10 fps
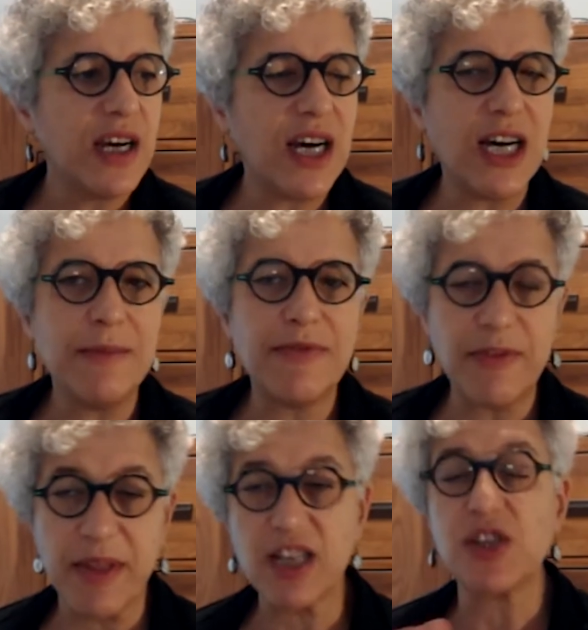um,
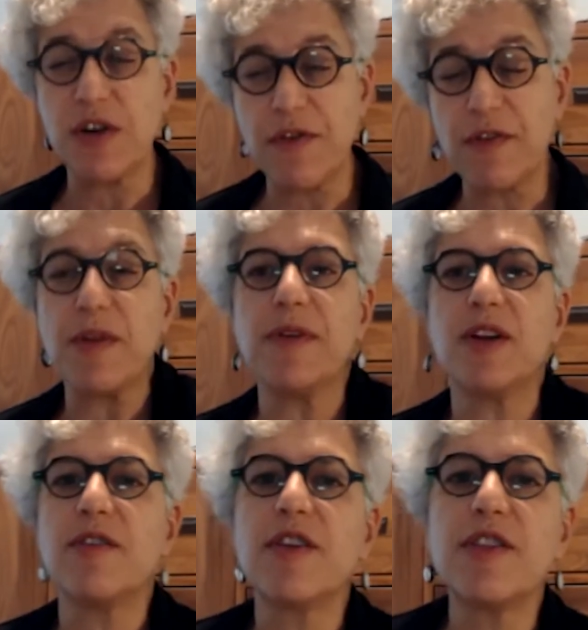from the conservative movement
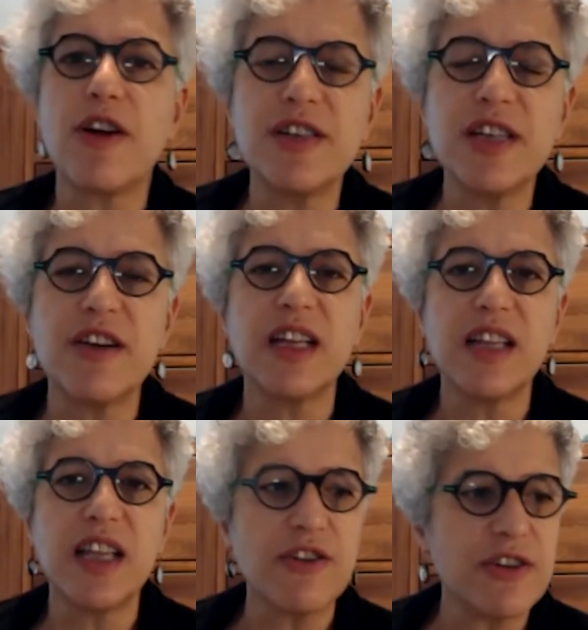and authoritarian
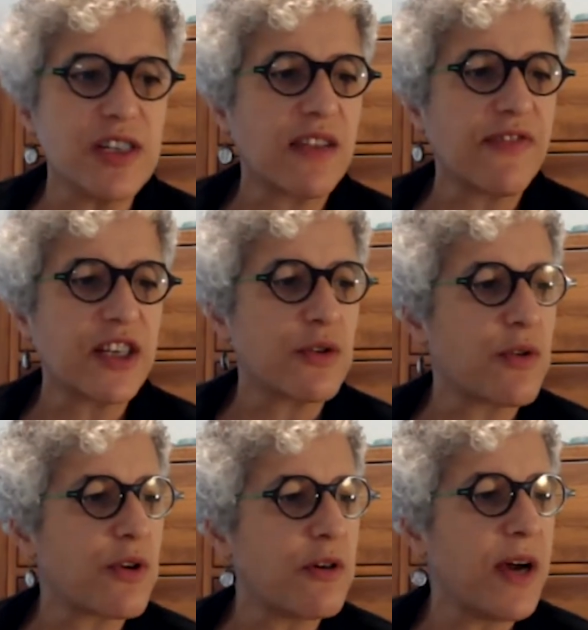leaders like Viktor
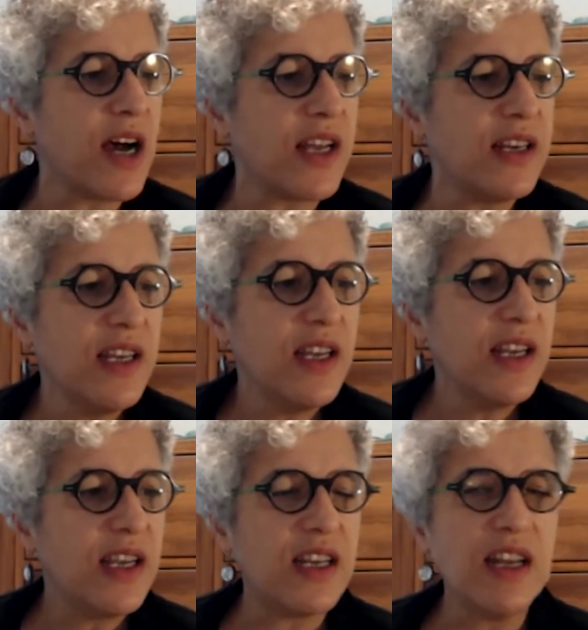Orban
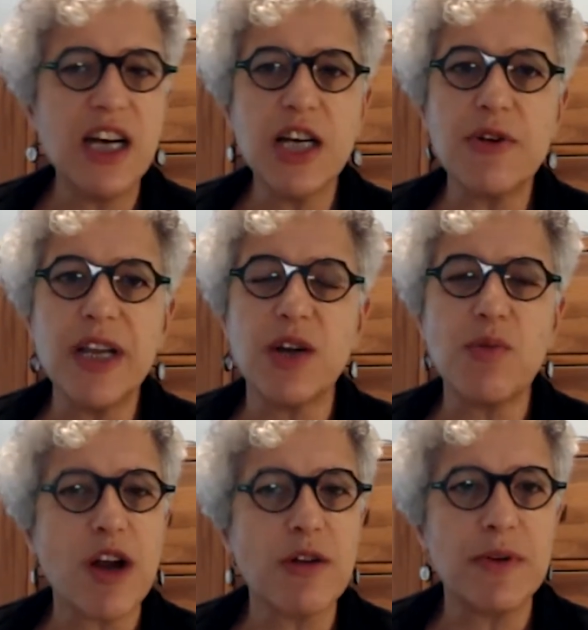in Hungary, Eduardo